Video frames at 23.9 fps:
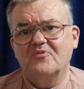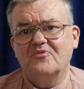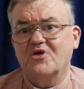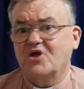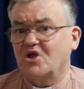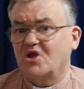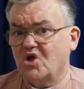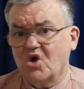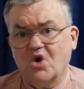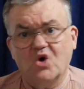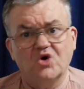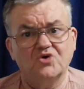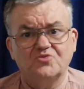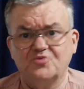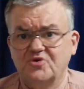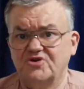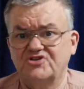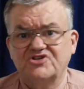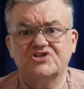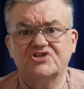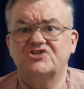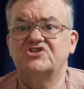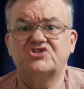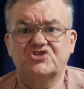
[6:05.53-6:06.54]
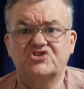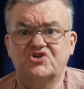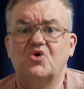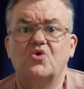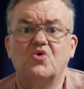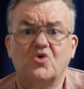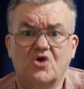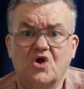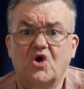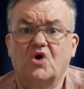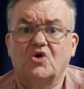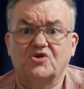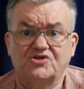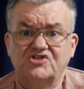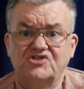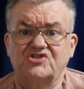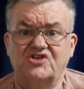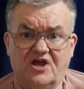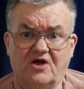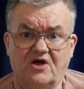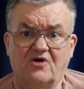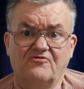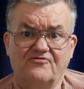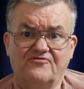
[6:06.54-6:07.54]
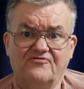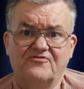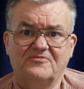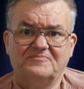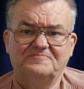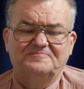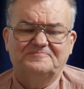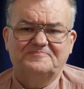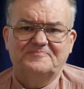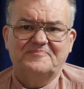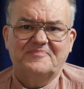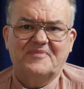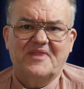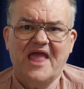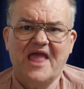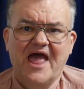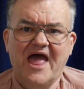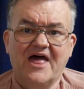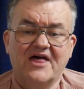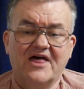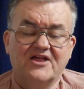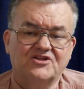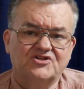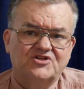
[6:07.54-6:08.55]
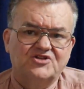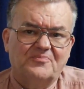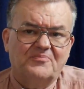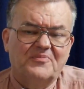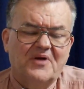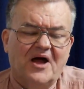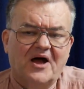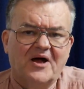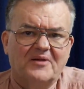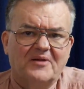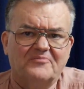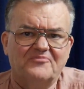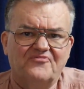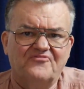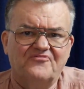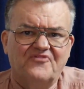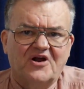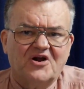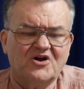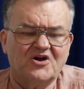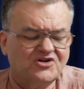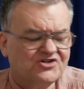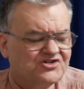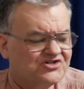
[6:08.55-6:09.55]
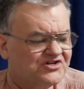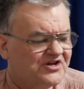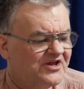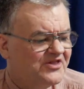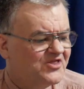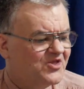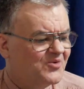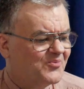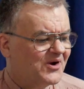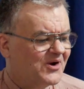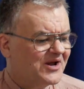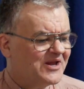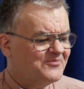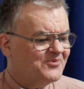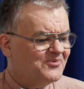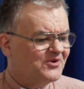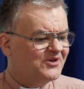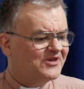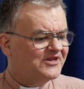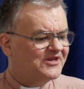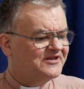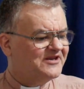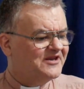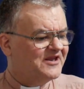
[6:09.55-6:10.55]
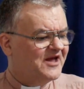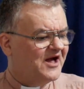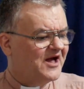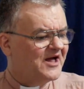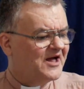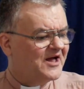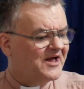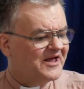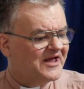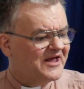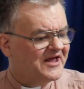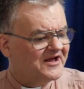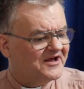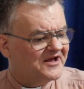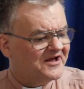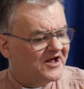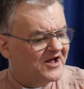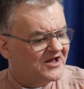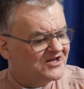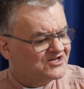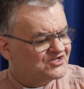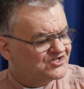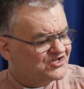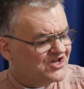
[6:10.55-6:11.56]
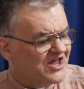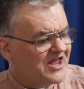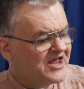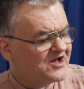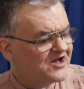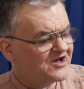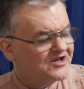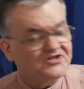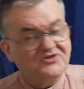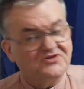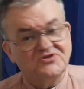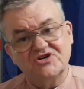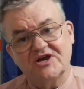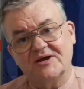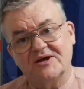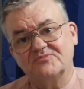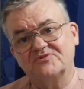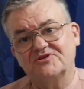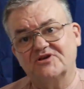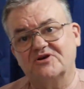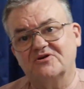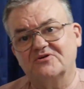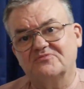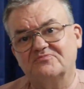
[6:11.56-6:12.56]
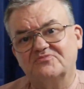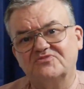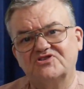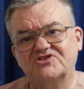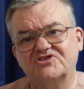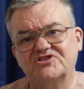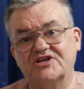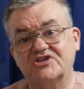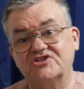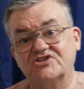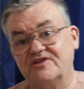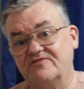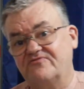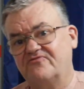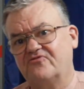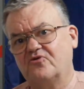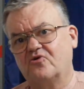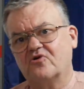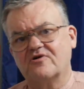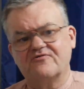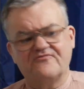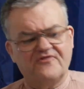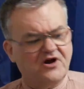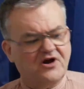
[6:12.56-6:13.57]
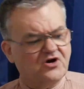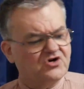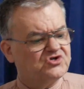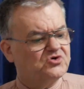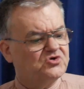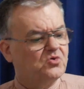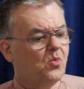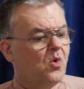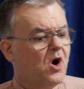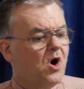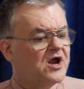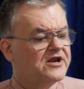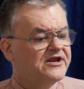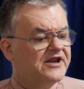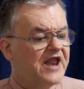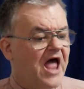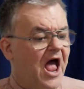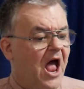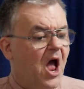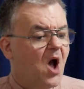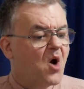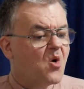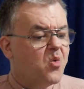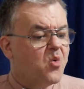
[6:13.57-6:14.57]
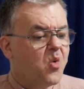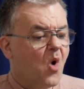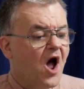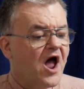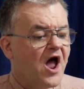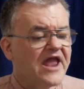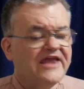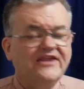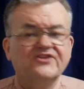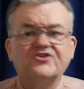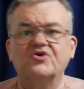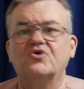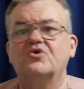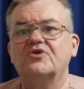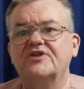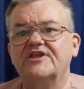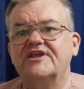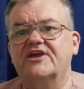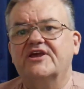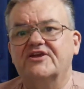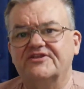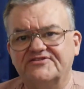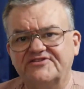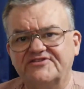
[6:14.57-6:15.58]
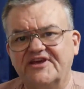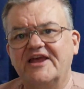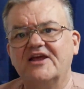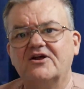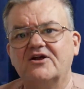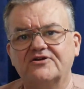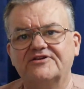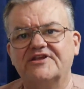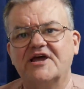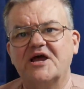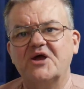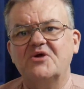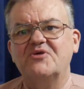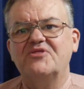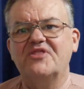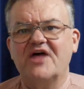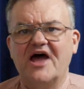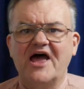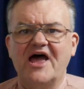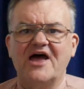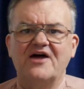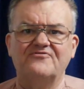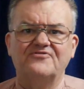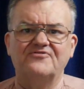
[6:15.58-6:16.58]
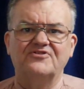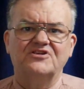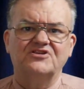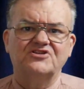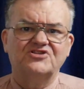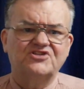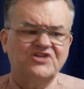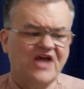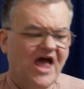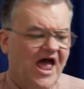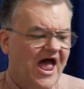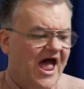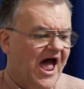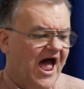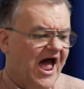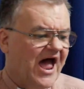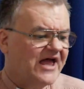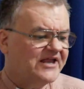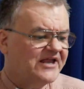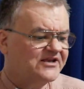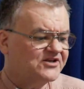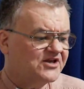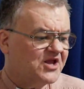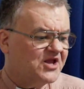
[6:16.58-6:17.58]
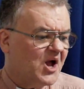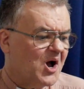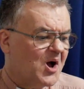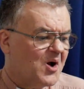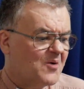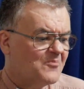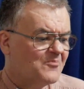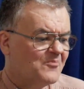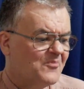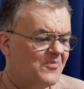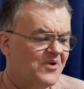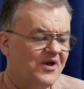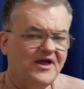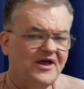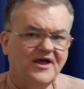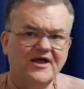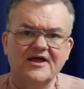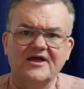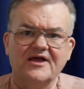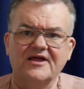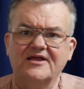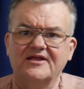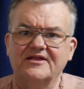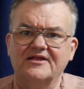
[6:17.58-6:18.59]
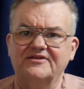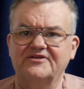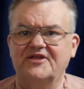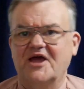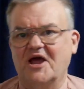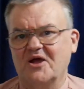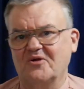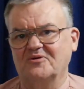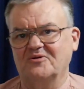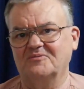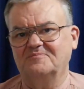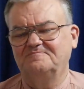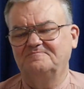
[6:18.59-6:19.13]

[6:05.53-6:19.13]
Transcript: God would just show God's self. There's a verse in the Bible in Isaiah chapter 64 verse 1. Why don't you tear down the heavens and come down?